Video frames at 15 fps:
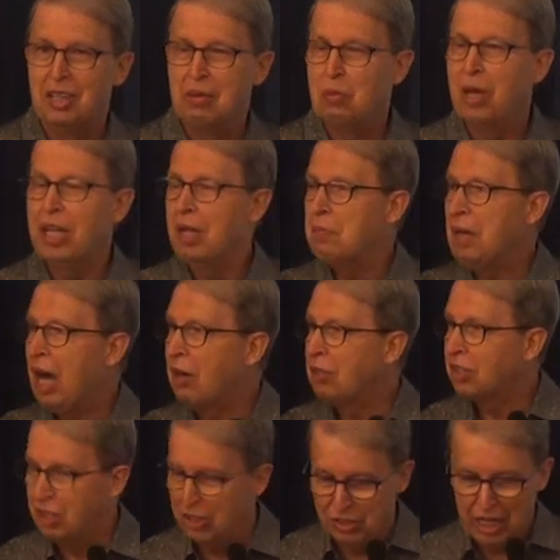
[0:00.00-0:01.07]
What
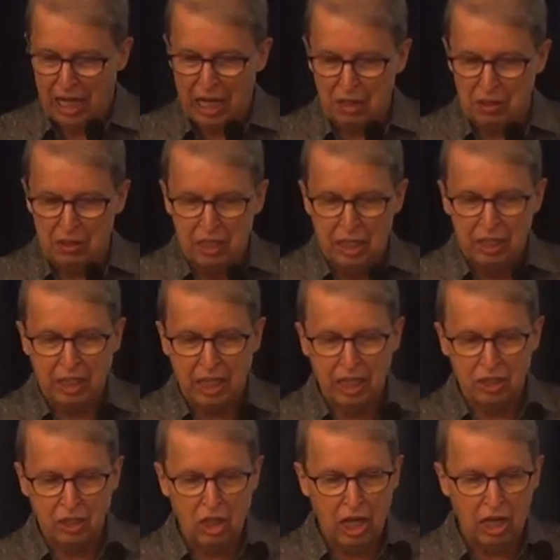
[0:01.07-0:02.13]
about now?
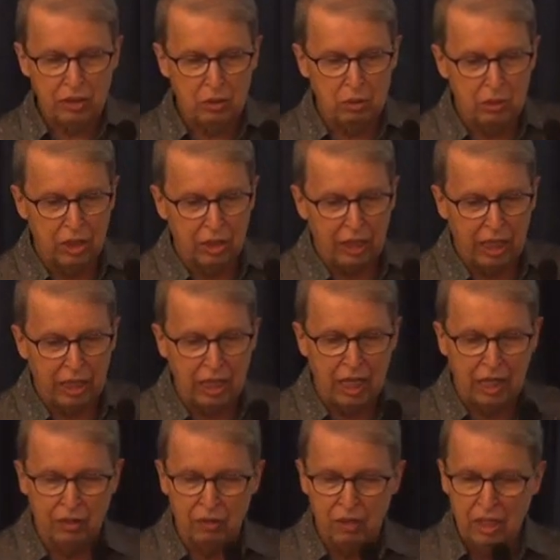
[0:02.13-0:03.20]
Can God do it
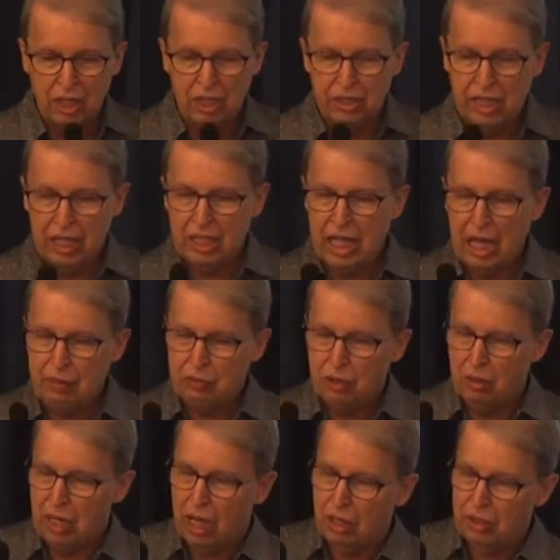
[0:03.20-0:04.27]
again? Then
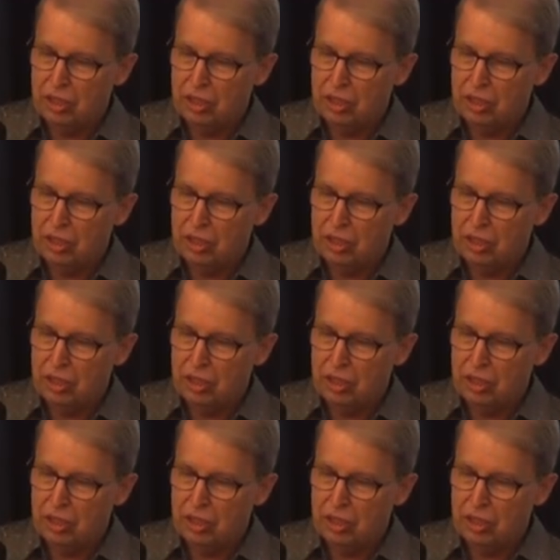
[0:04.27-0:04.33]
after all